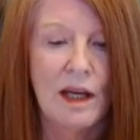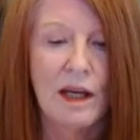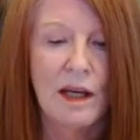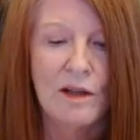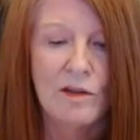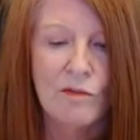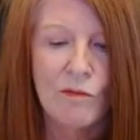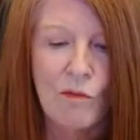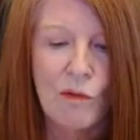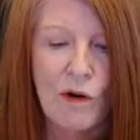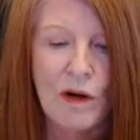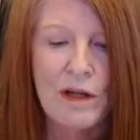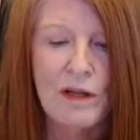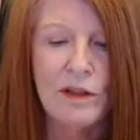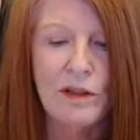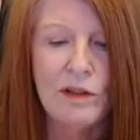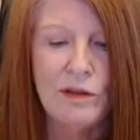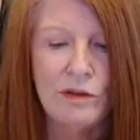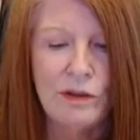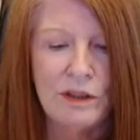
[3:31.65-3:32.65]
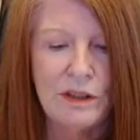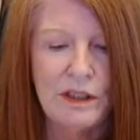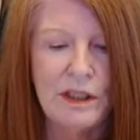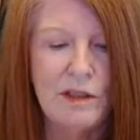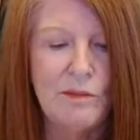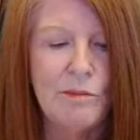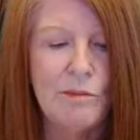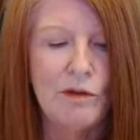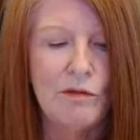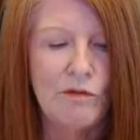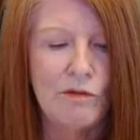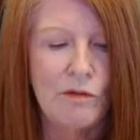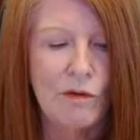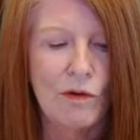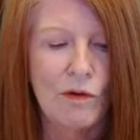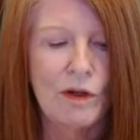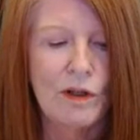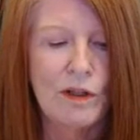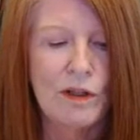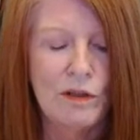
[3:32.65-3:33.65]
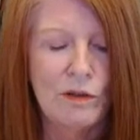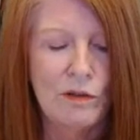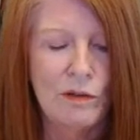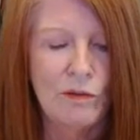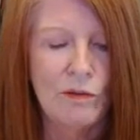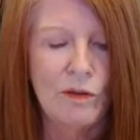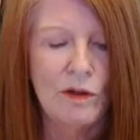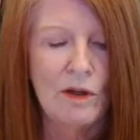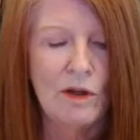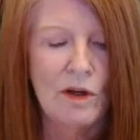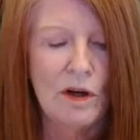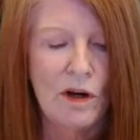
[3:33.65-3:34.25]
and what you see before you